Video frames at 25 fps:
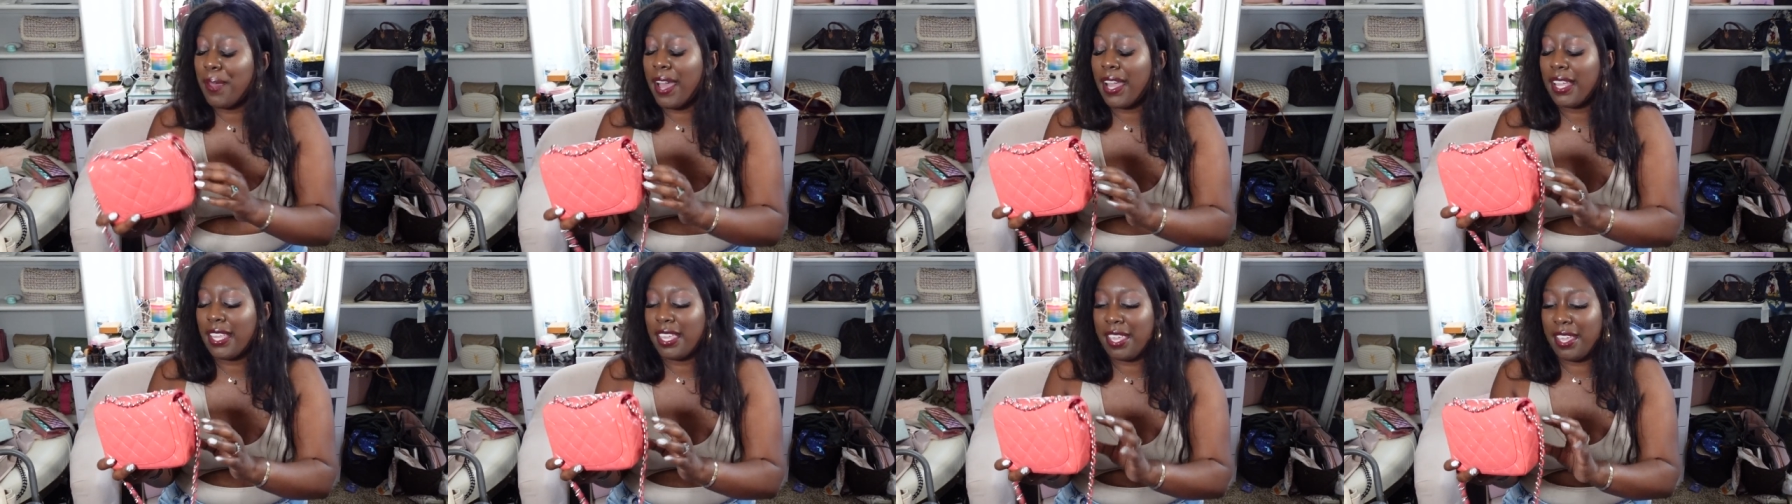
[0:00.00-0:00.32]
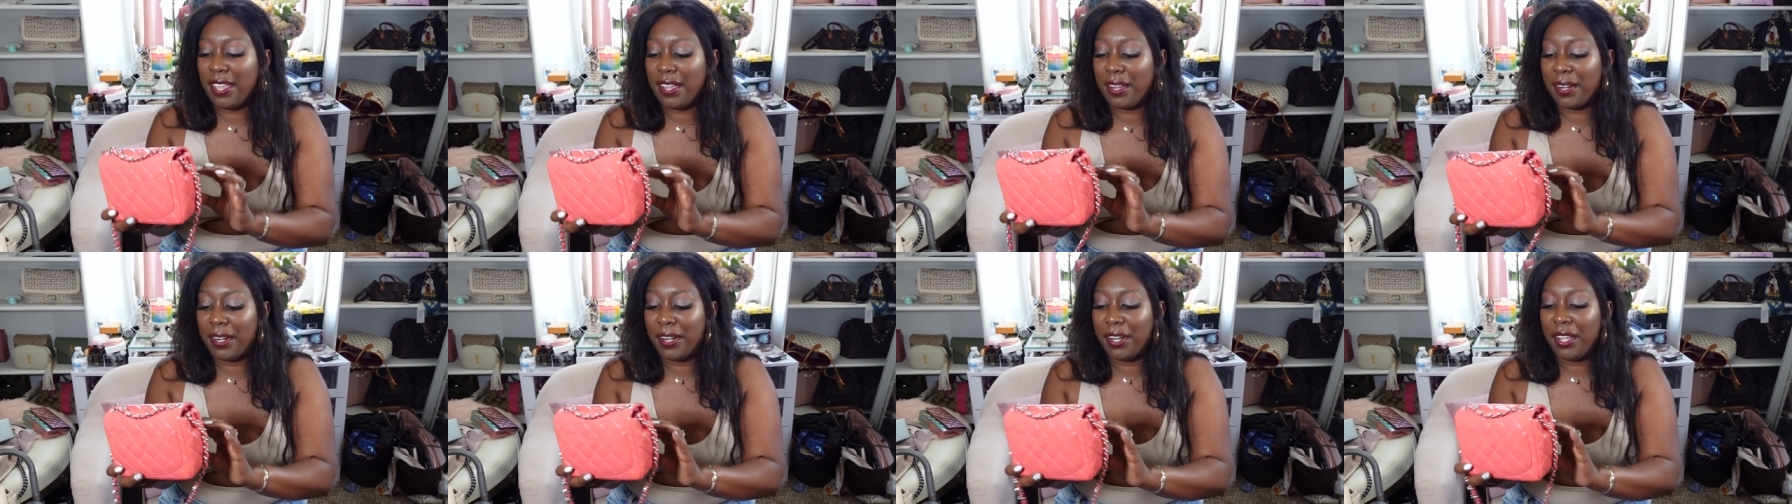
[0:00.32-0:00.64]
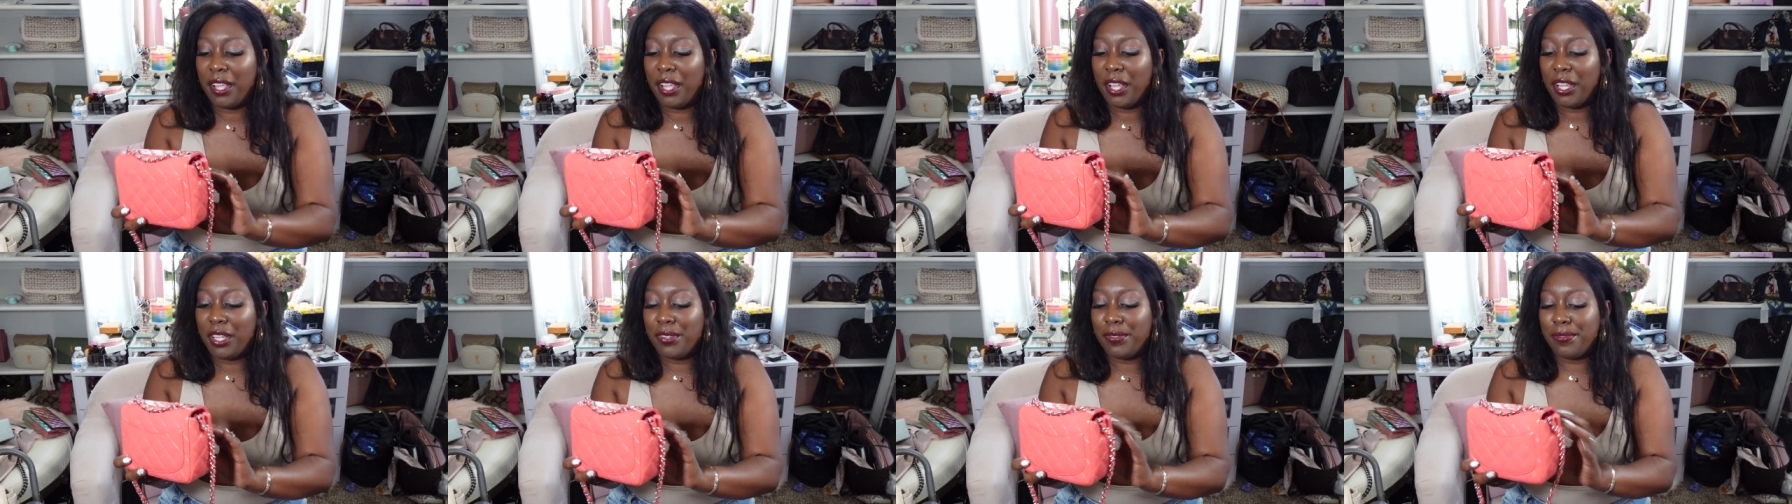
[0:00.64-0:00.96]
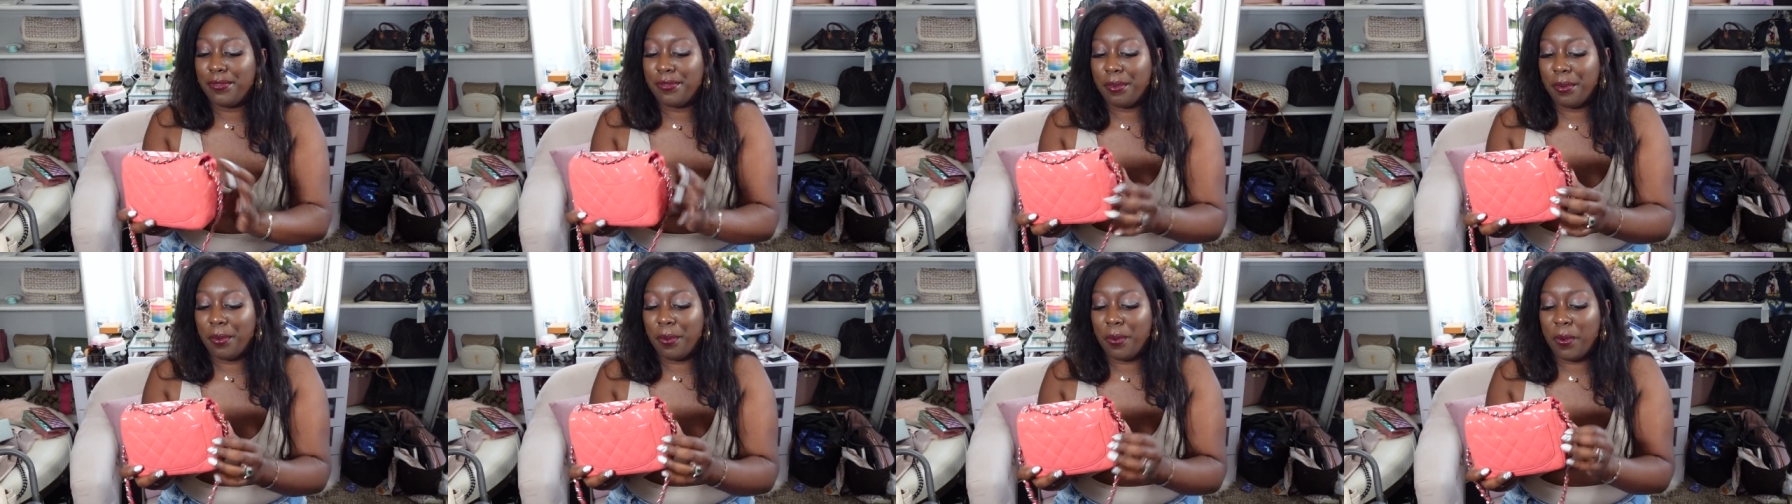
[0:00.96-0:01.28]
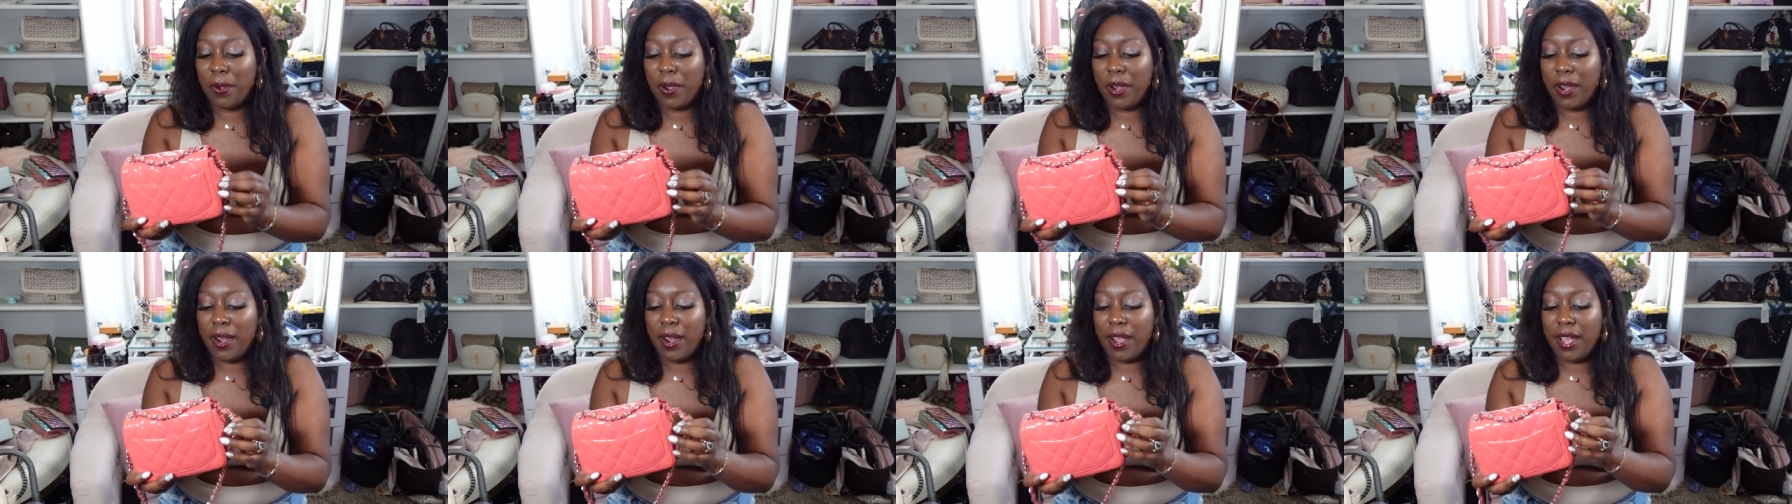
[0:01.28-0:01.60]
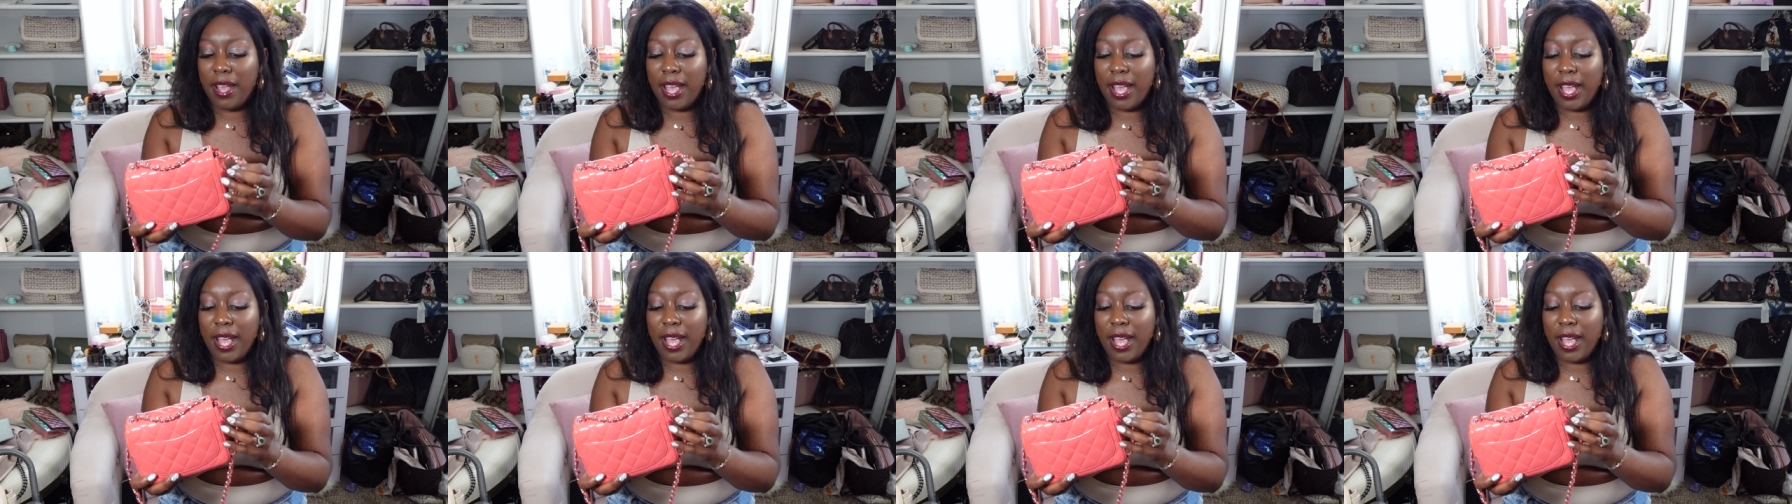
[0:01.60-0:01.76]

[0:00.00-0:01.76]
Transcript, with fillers: back here for,